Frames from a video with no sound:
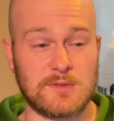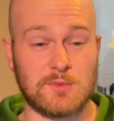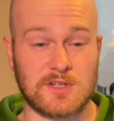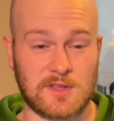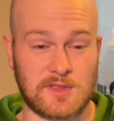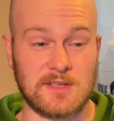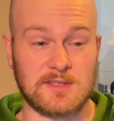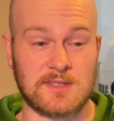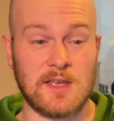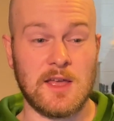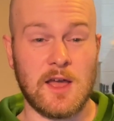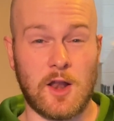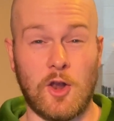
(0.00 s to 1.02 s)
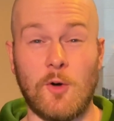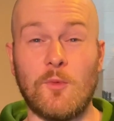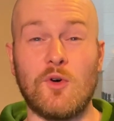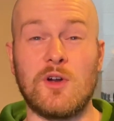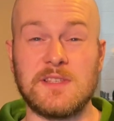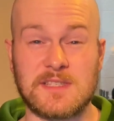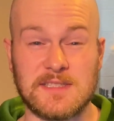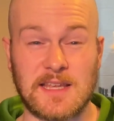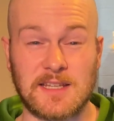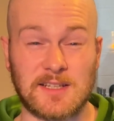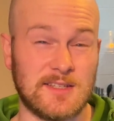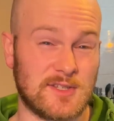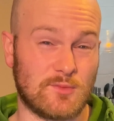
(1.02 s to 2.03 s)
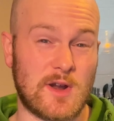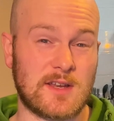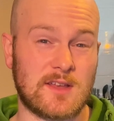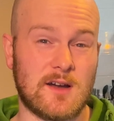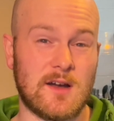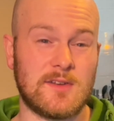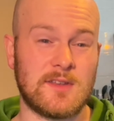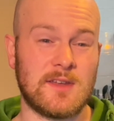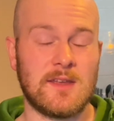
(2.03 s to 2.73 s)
which I think's a lot more incidental, is a red card.